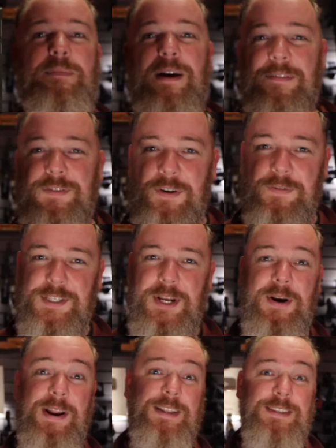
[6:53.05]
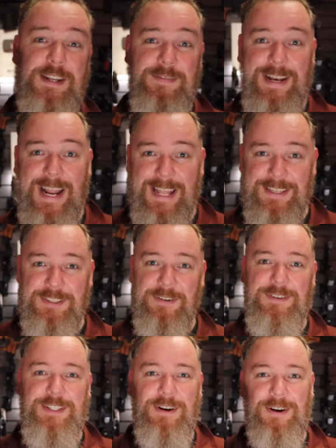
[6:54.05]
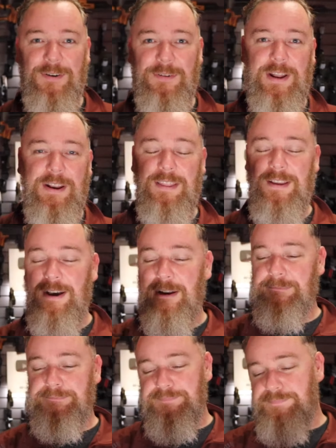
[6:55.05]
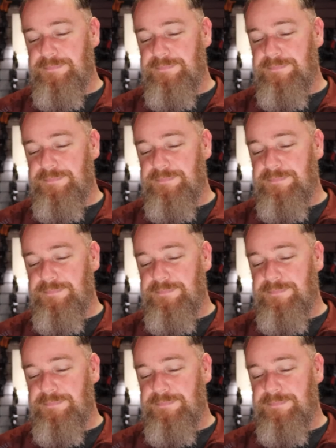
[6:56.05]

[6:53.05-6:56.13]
amount of surface area instead of enhanced surface area to hold onto the gun.